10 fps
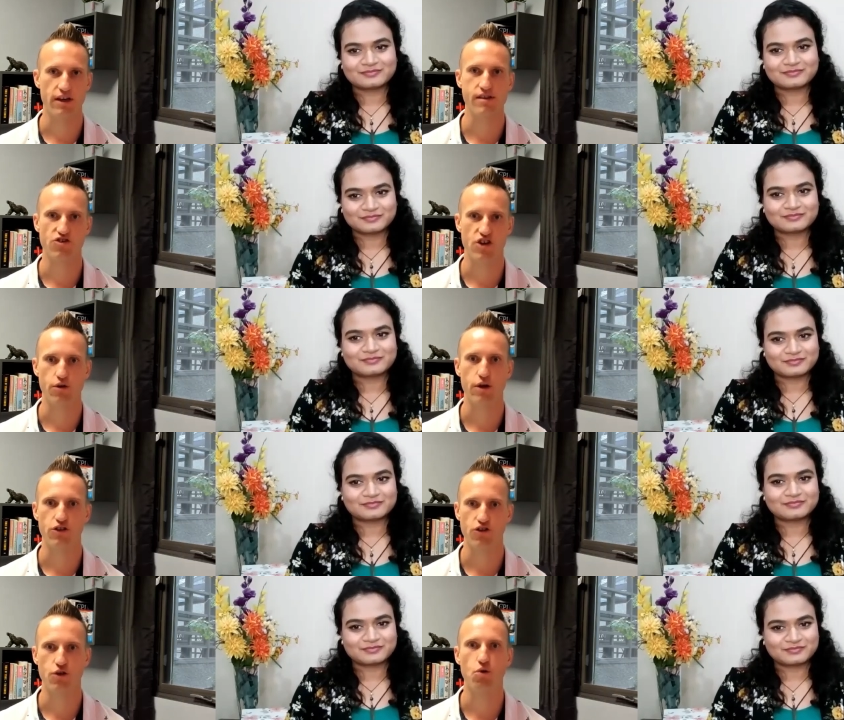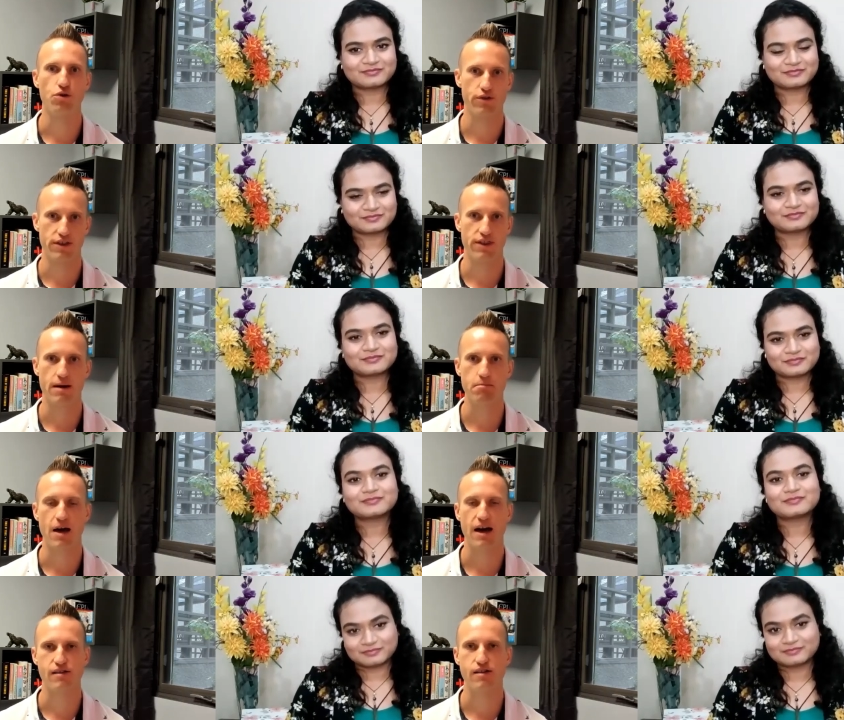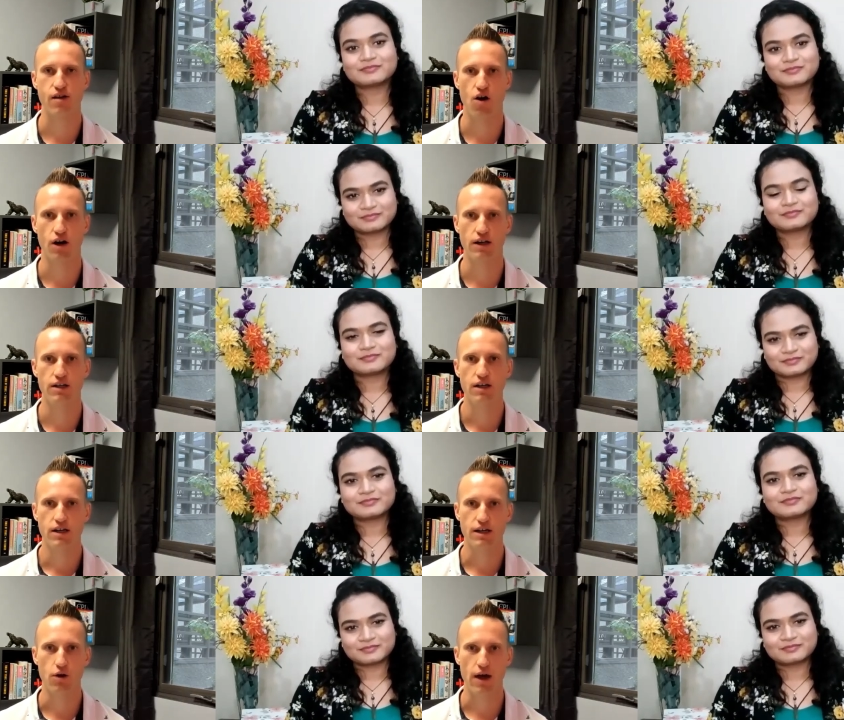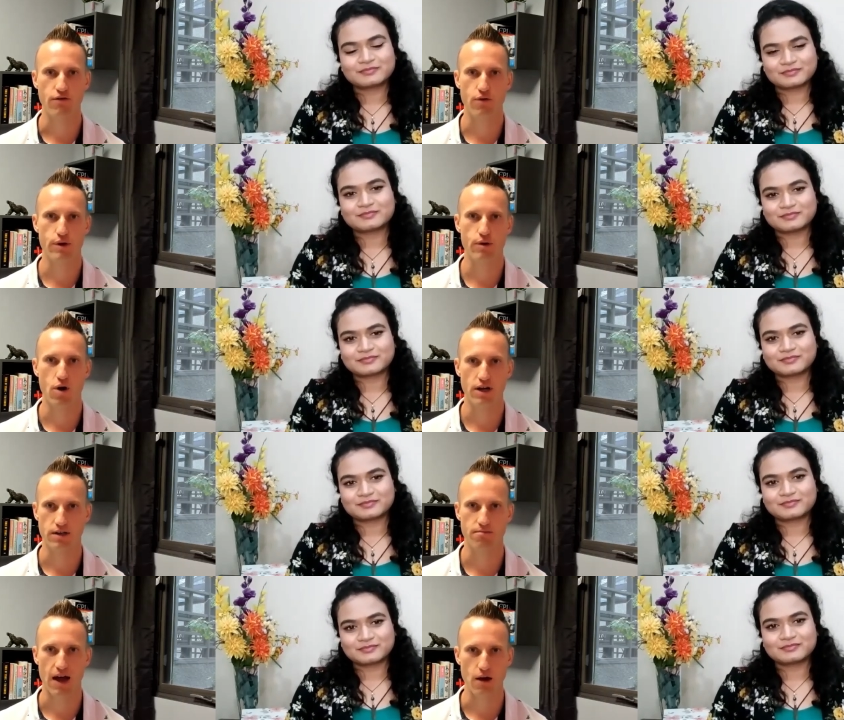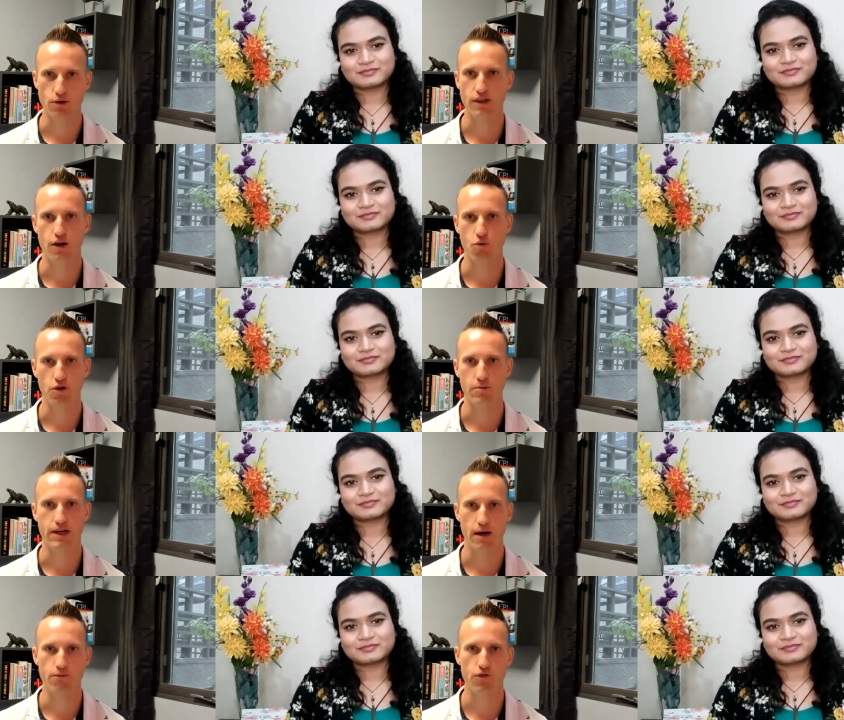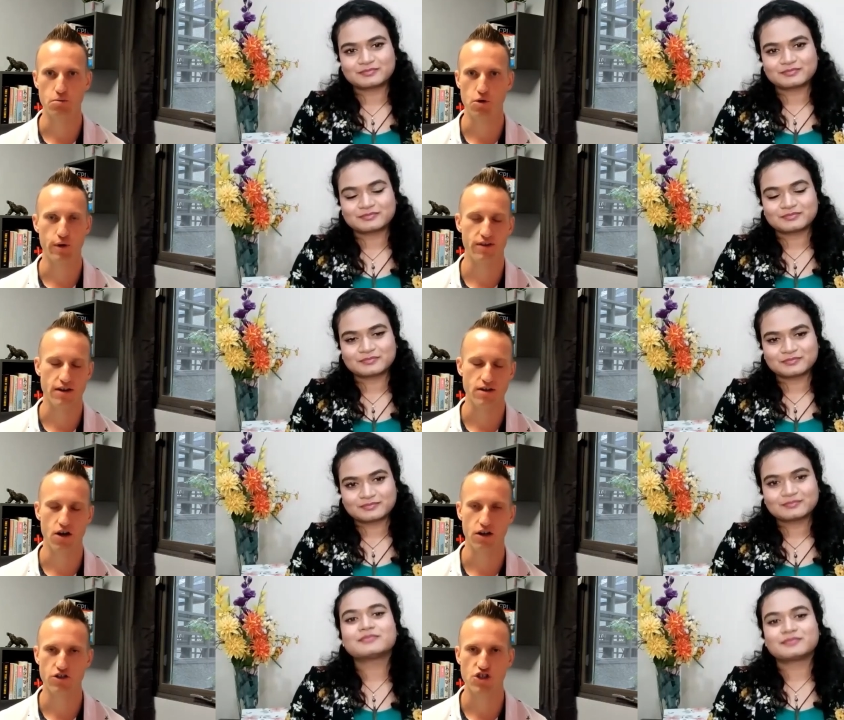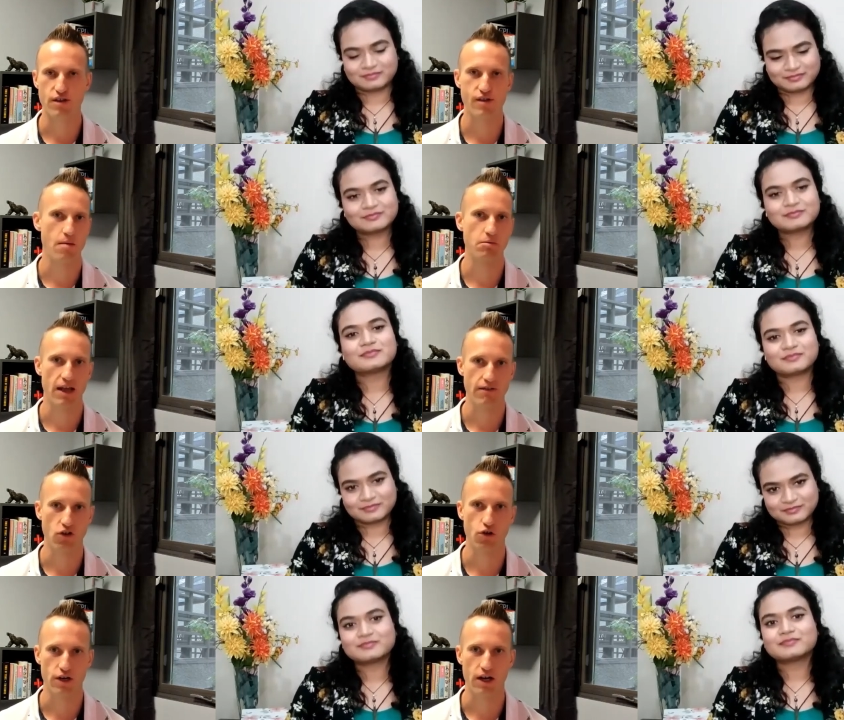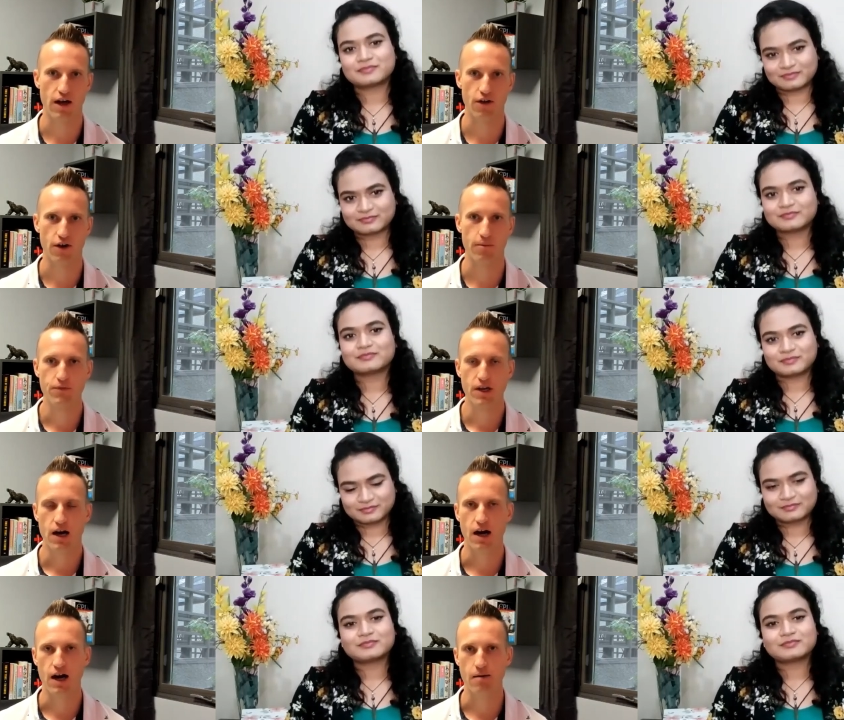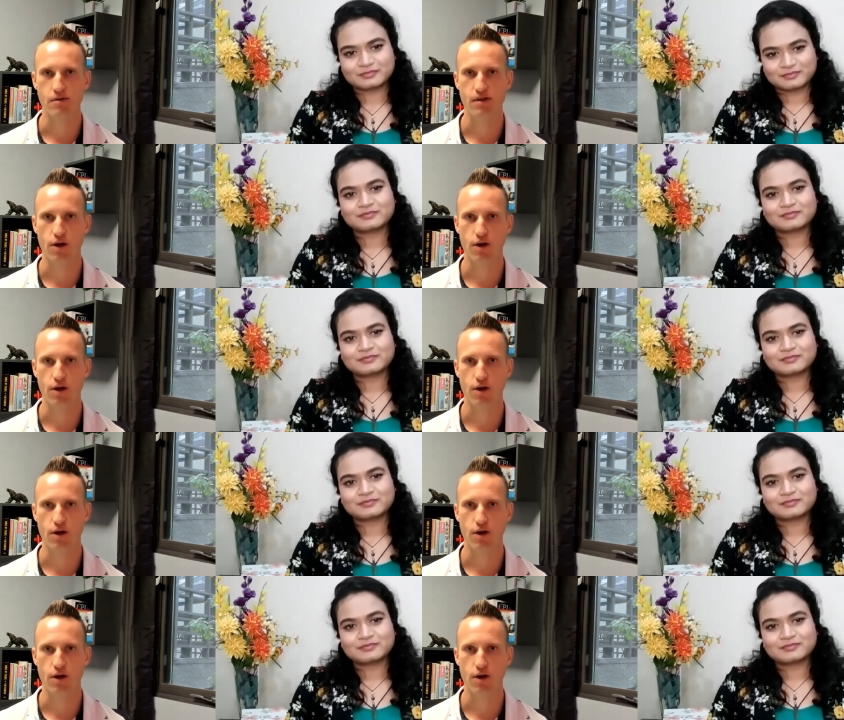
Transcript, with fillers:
Speaker 1: as the generation older than them passes on you know everyone out there will be comfortable with technology to some level or another um, so